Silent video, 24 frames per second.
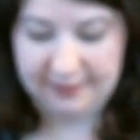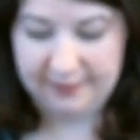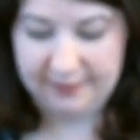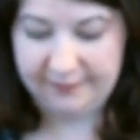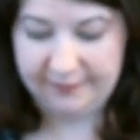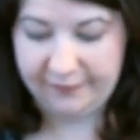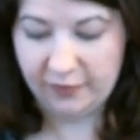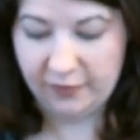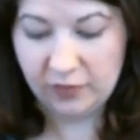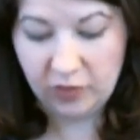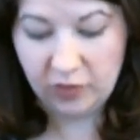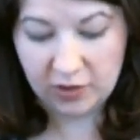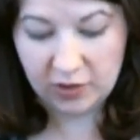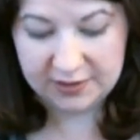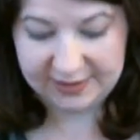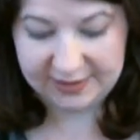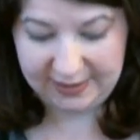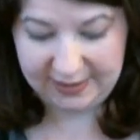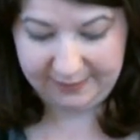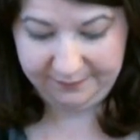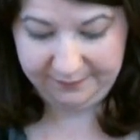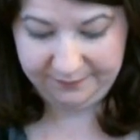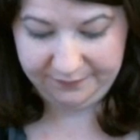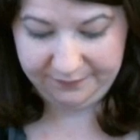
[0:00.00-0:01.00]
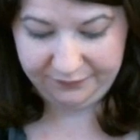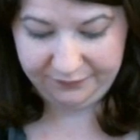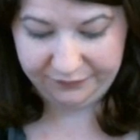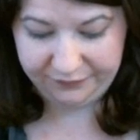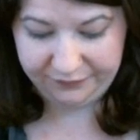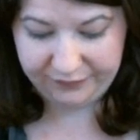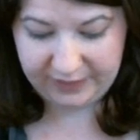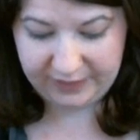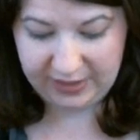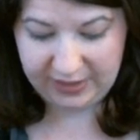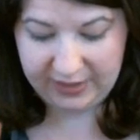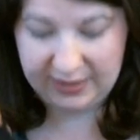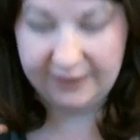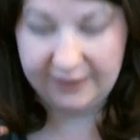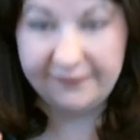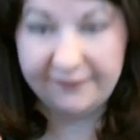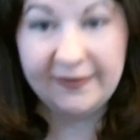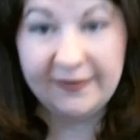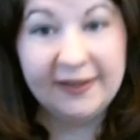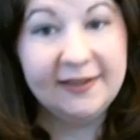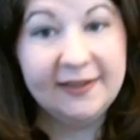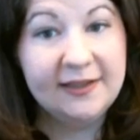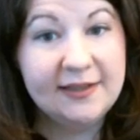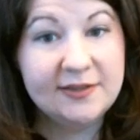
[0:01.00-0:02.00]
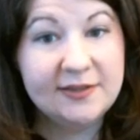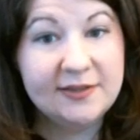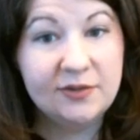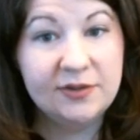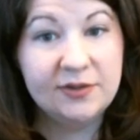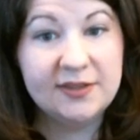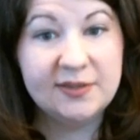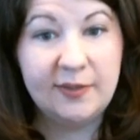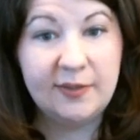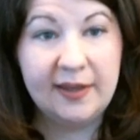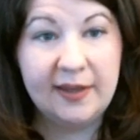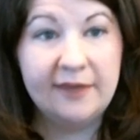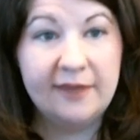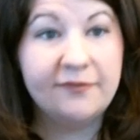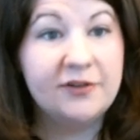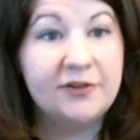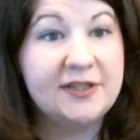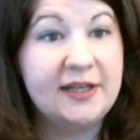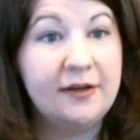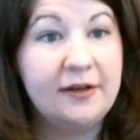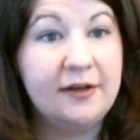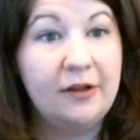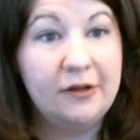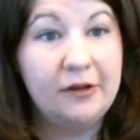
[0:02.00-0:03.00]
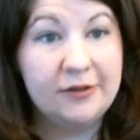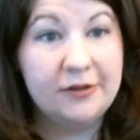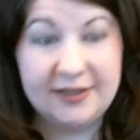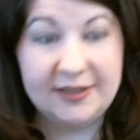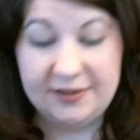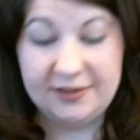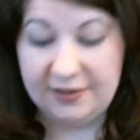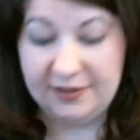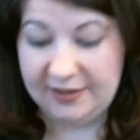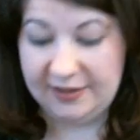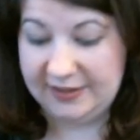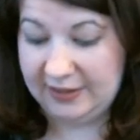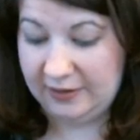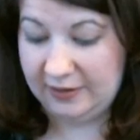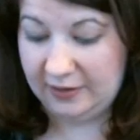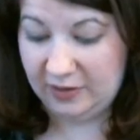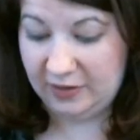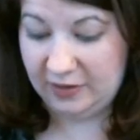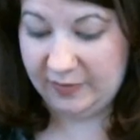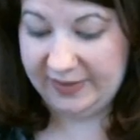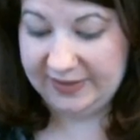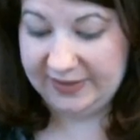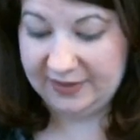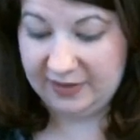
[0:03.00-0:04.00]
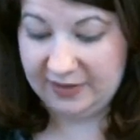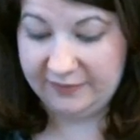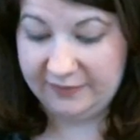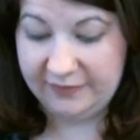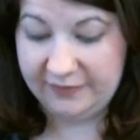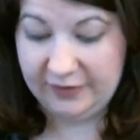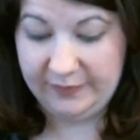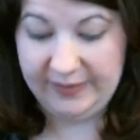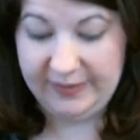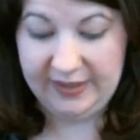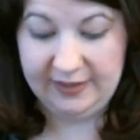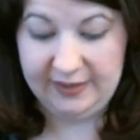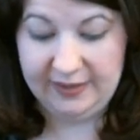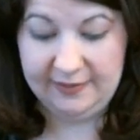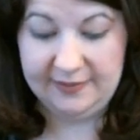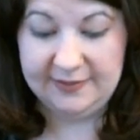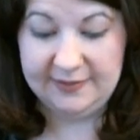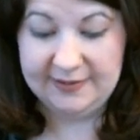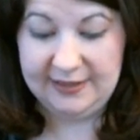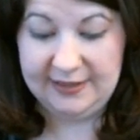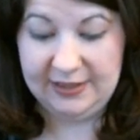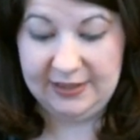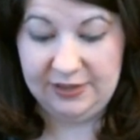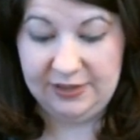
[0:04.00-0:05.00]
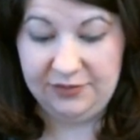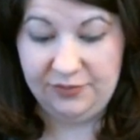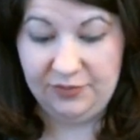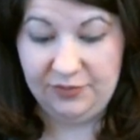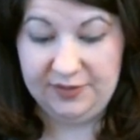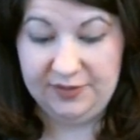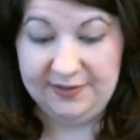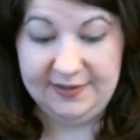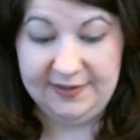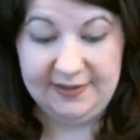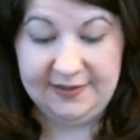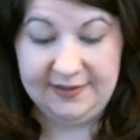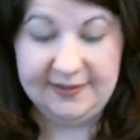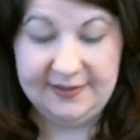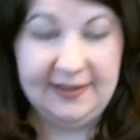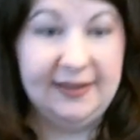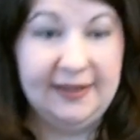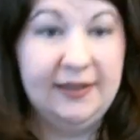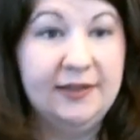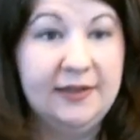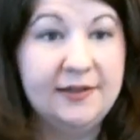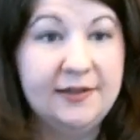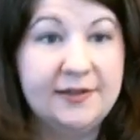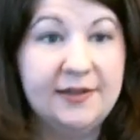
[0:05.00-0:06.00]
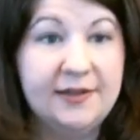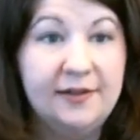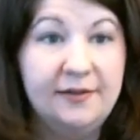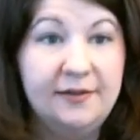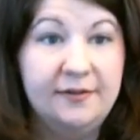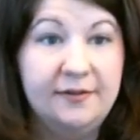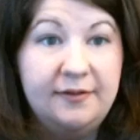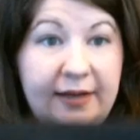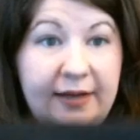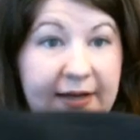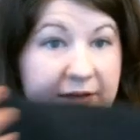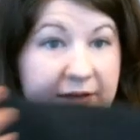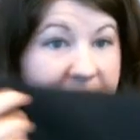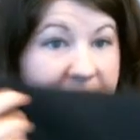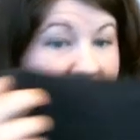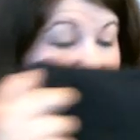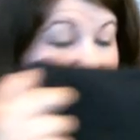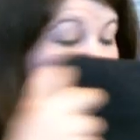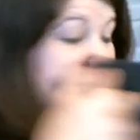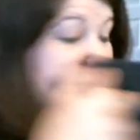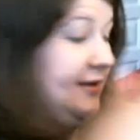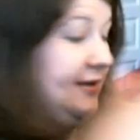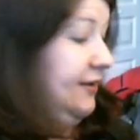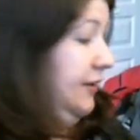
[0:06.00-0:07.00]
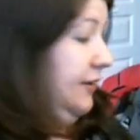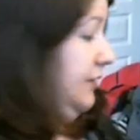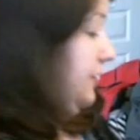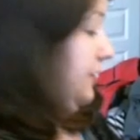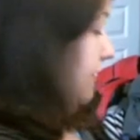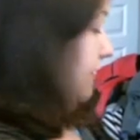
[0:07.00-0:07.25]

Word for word: for a long time. And it finally sold this weekend for ten dollars. I took a ten dollar best offer because I was excited to actually sell it